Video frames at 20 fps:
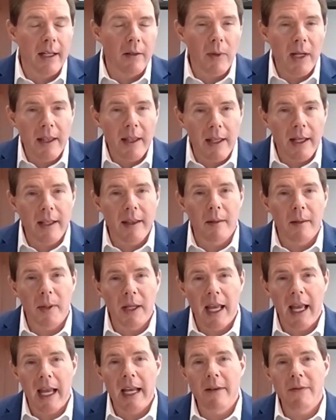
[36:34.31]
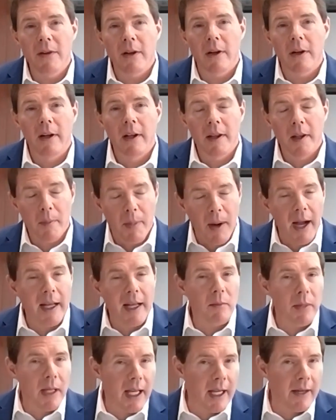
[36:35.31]
And we think the
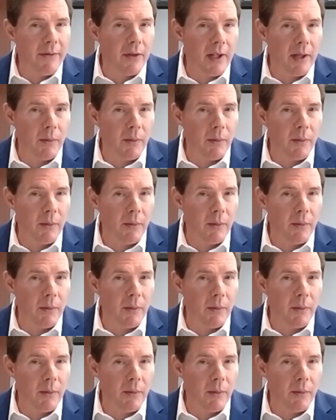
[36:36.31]
buying behavior